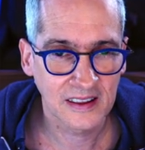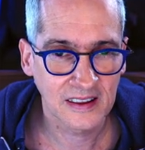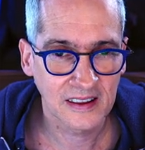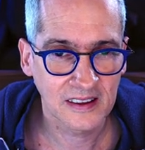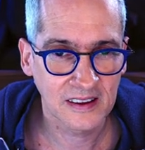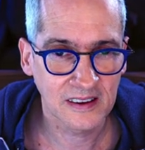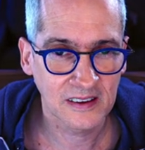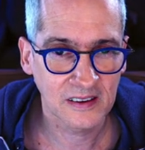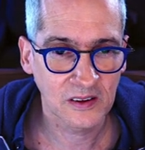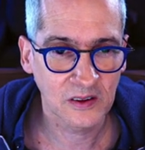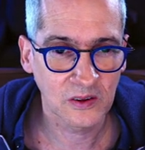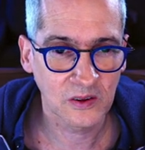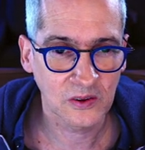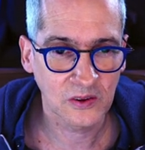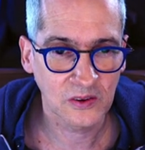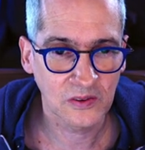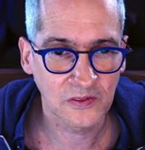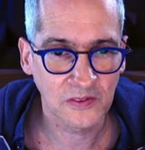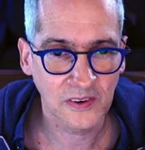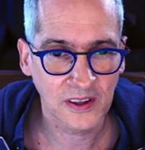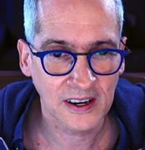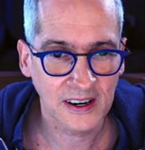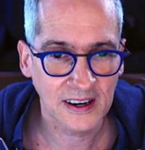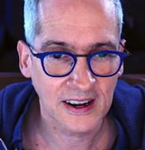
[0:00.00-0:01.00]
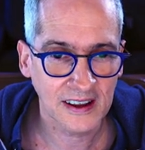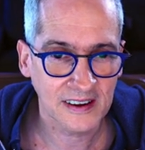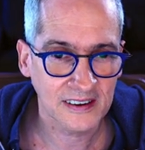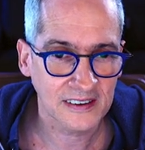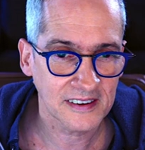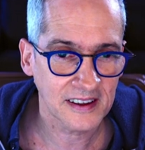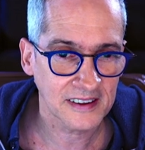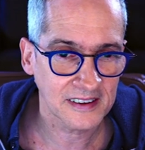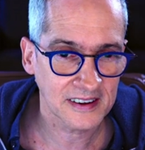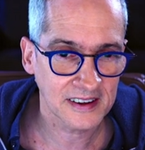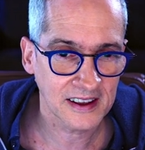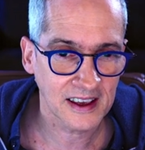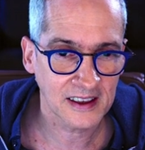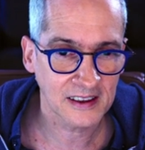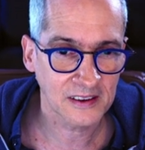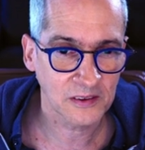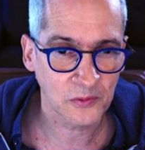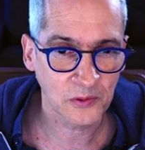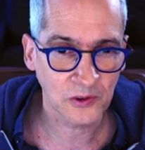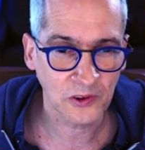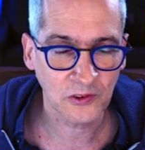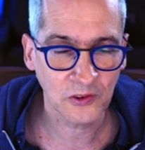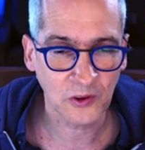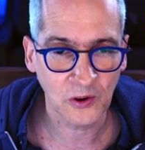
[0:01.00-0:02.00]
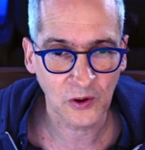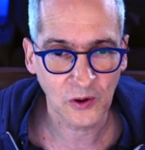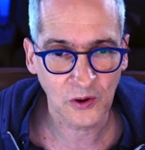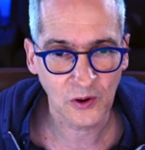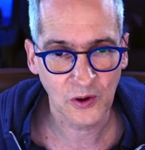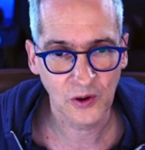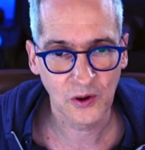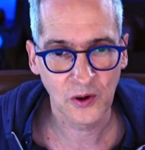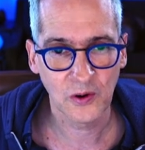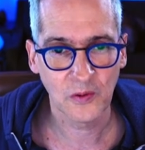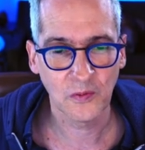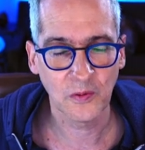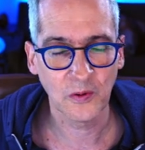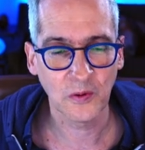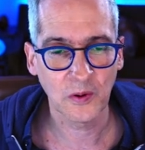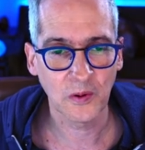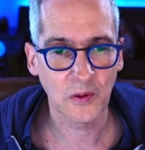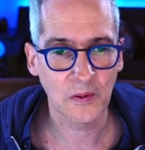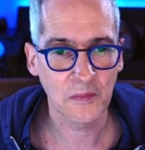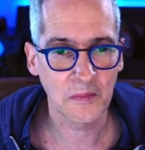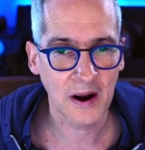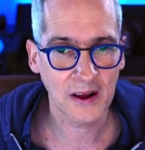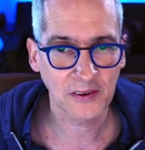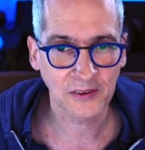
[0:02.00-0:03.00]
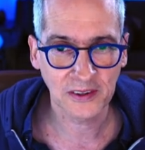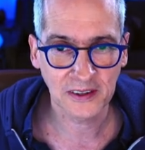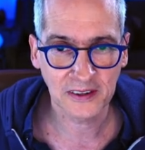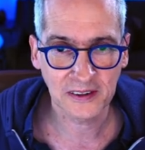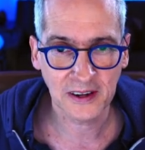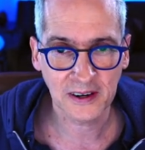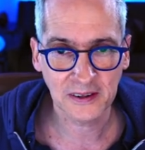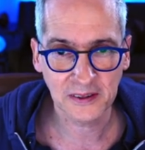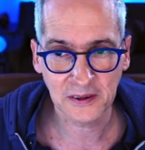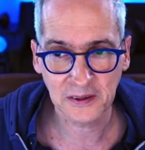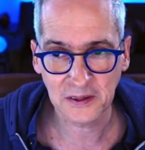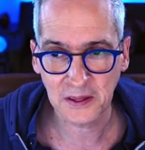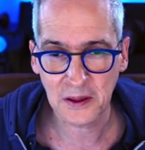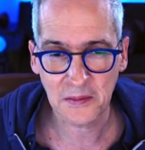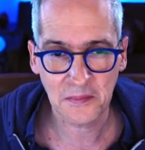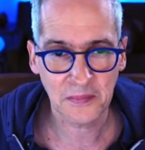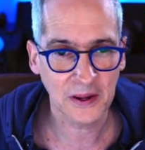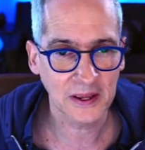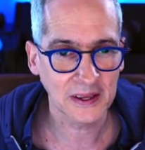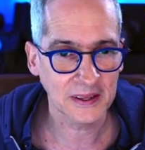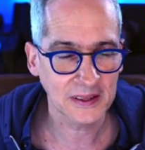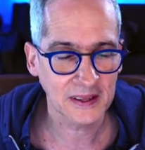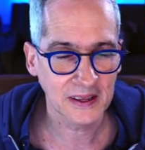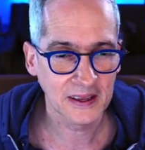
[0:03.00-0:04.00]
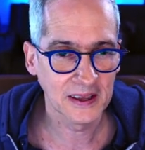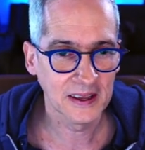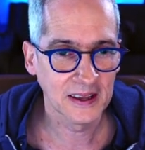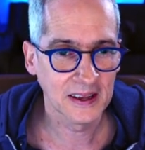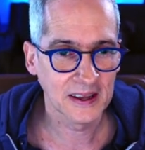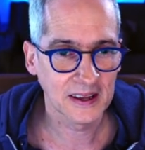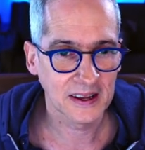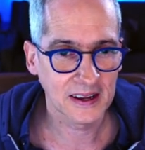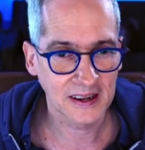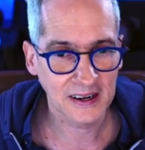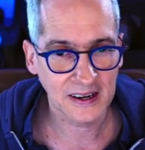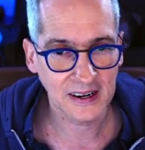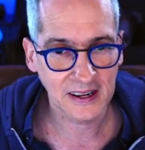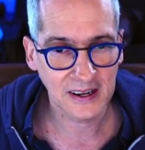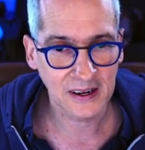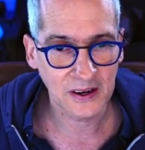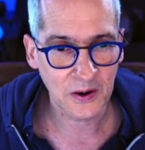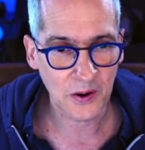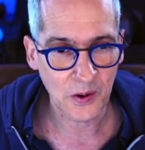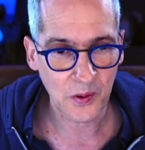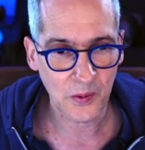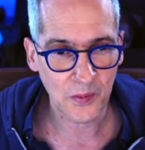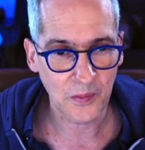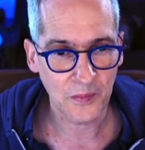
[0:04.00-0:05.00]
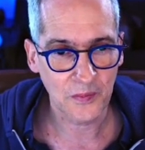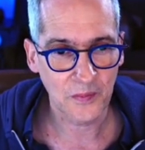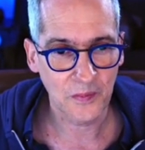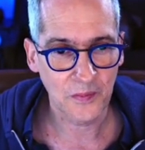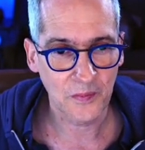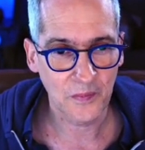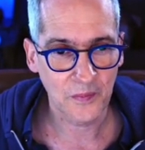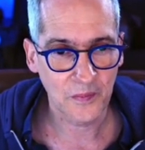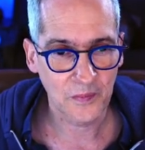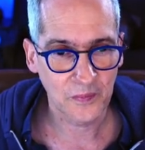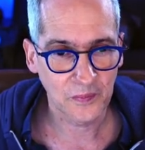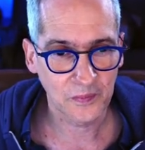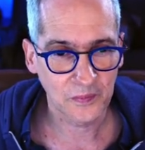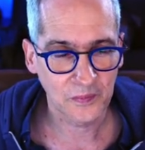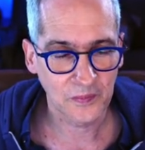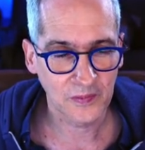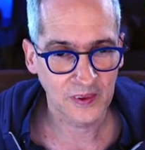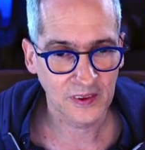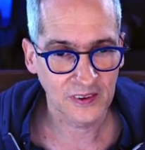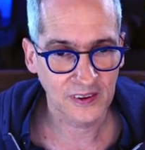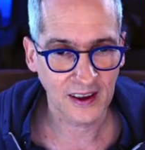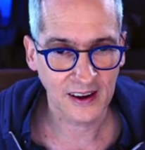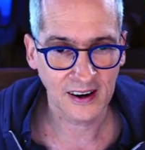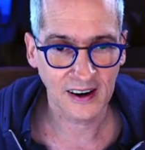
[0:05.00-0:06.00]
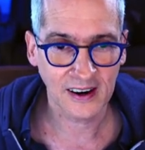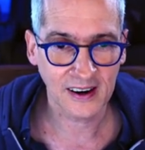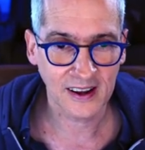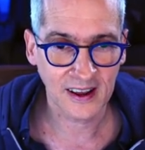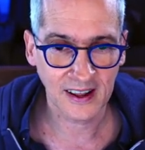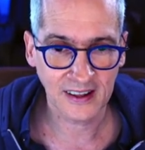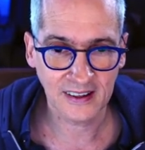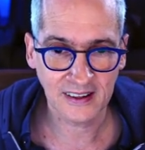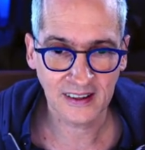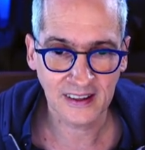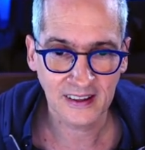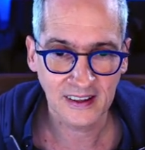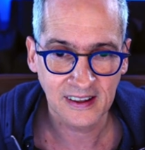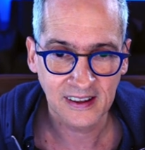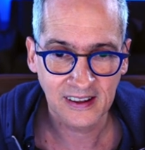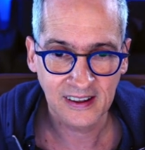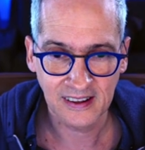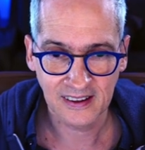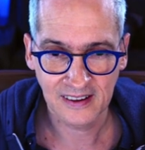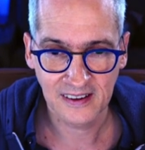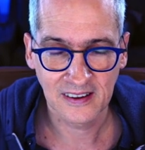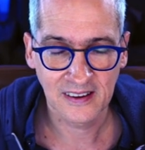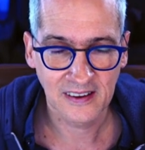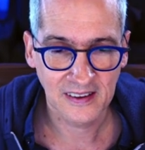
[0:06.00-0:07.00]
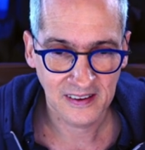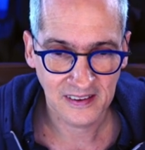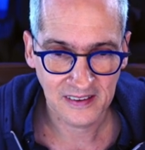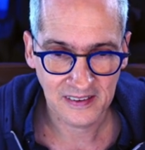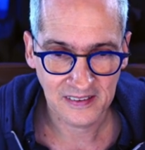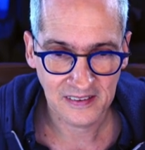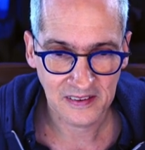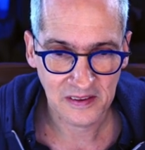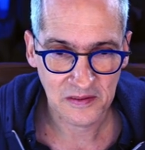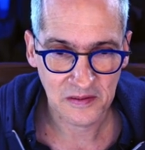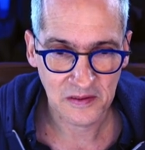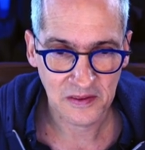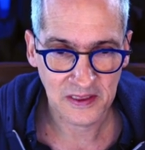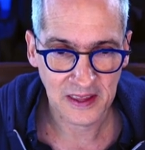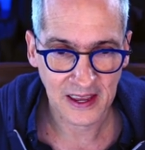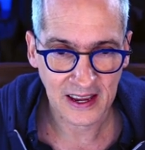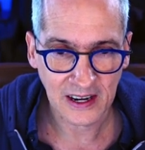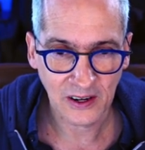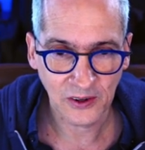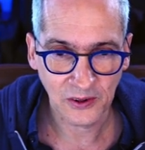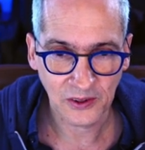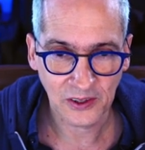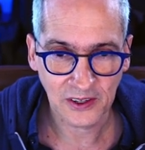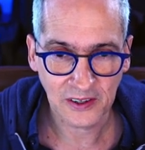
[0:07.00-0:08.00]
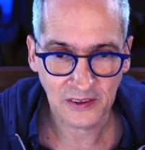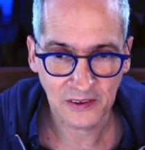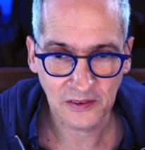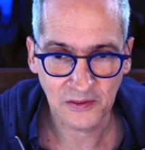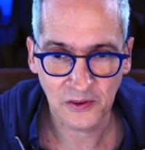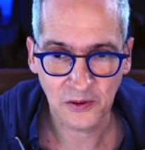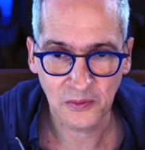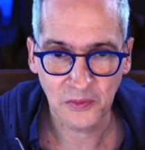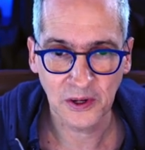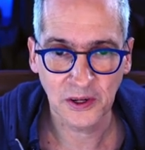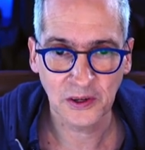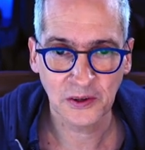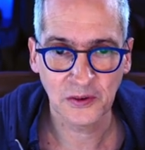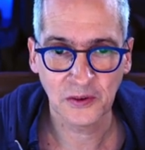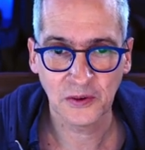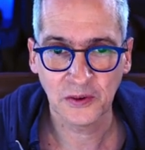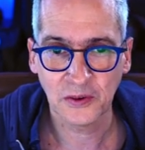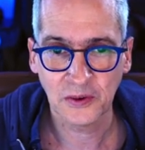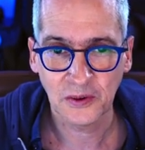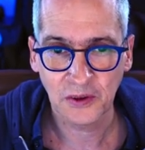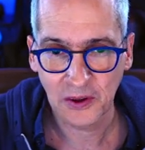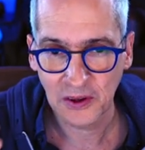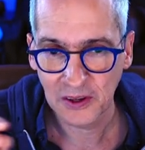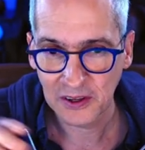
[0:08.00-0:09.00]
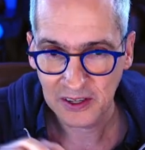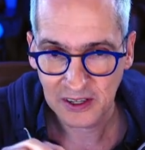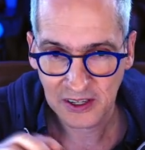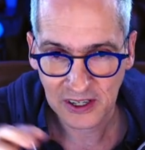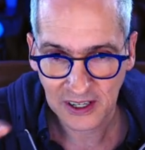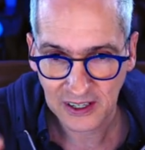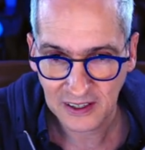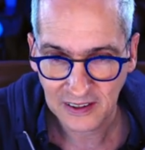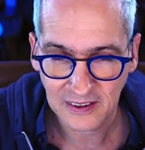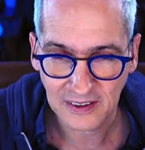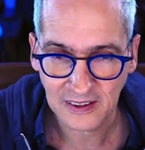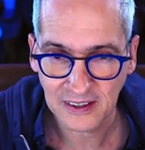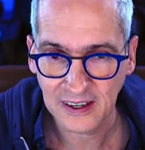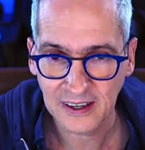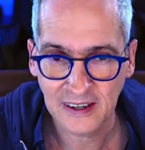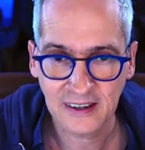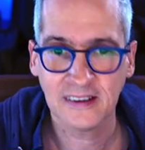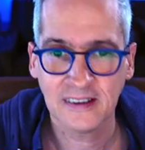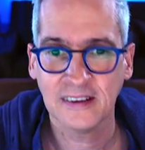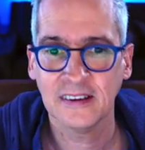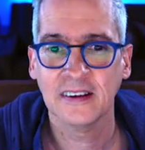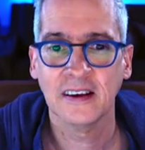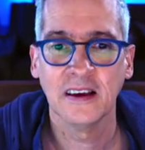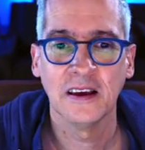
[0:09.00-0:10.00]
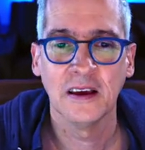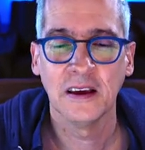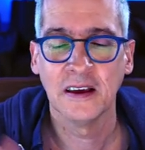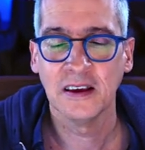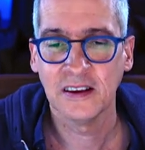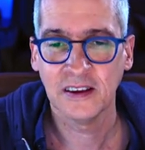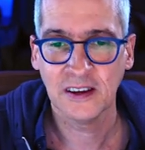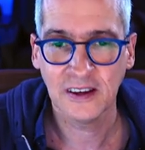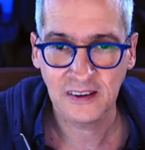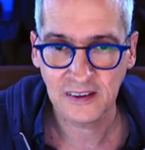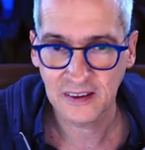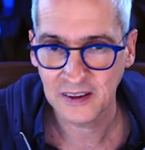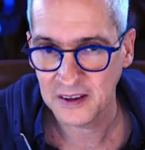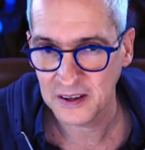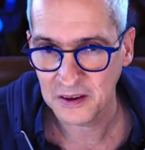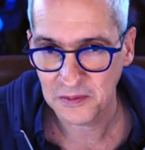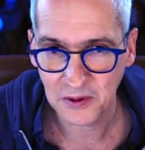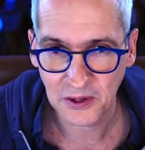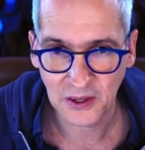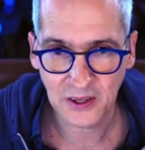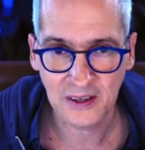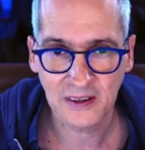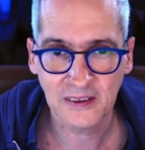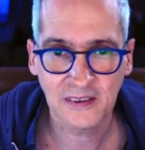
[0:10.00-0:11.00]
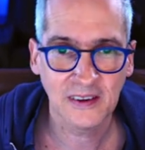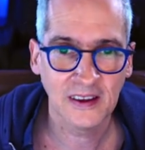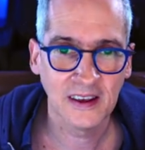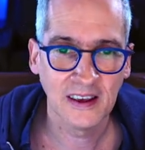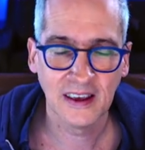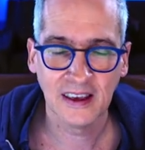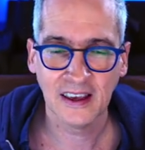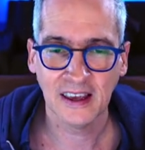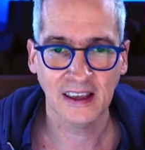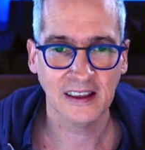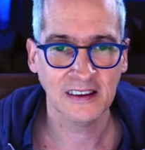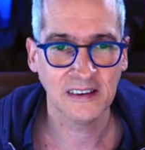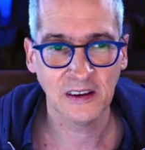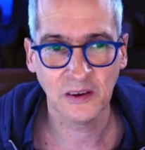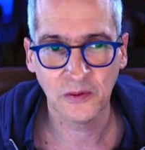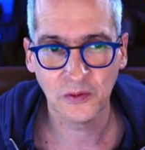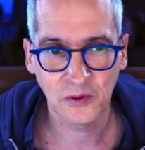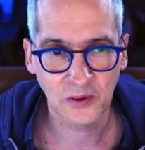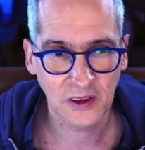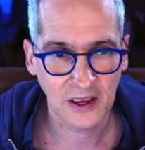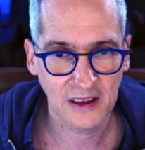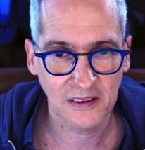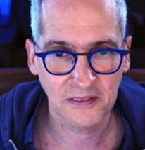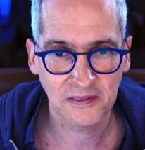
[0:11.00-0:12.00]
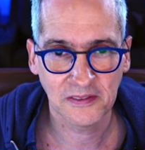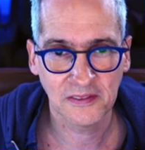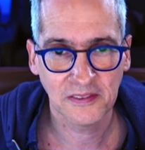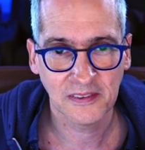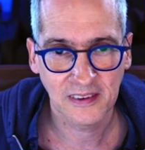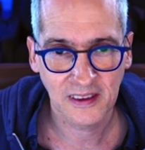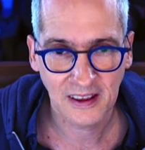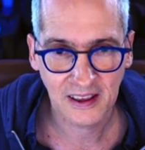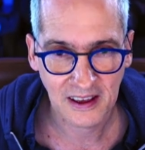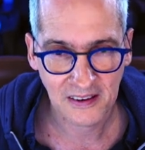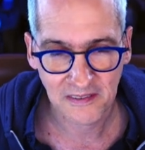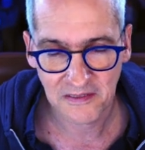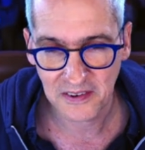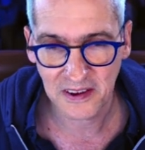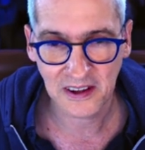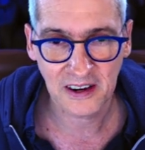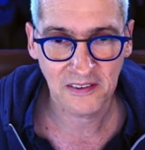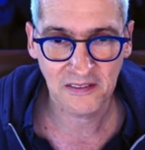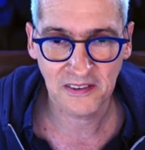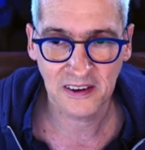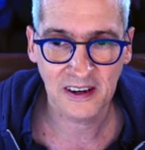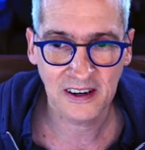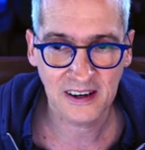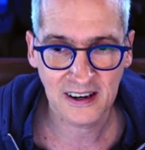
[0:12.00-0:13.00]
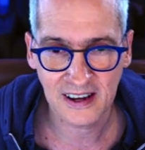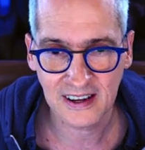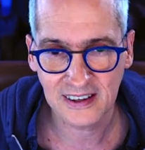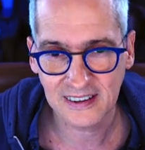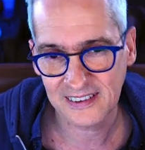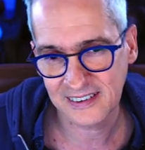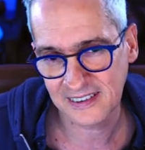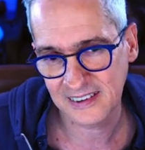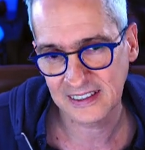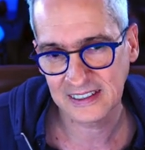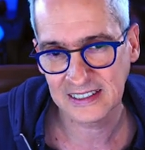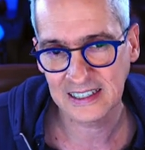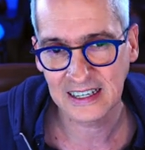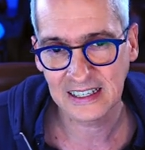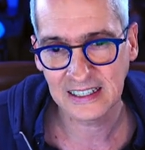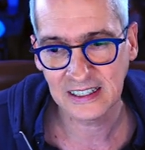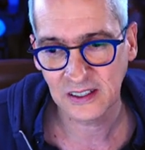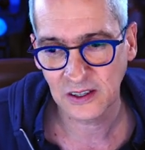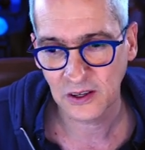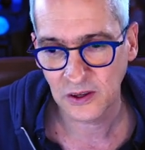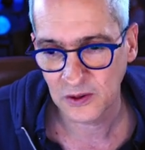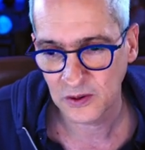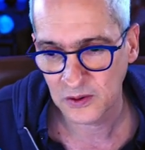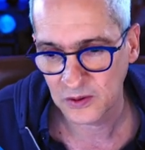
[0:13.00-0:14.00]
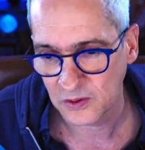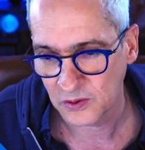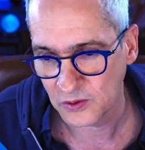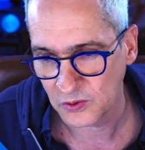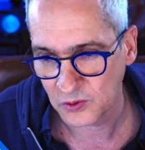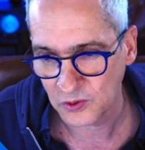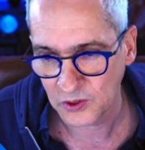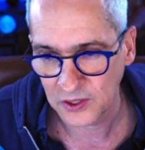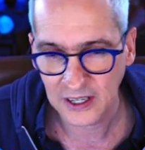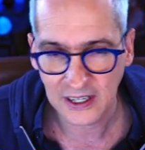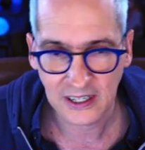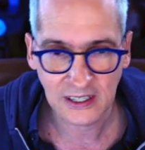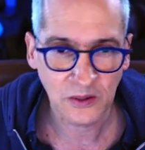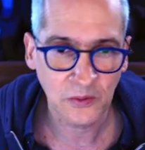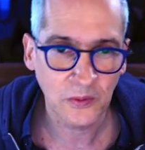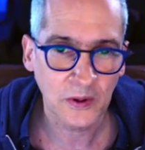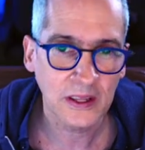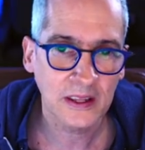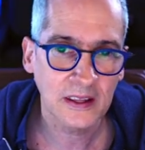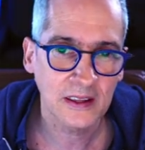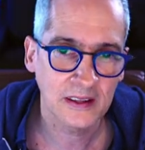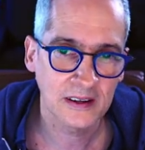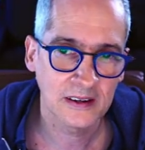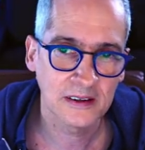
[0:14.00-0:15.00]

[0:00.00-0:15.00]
This looks very nice, exactly as we saw when we were browsing the starter template. And now Sarah can tailor this information, change the text, change the images, and she would have a very, very nice site to start with.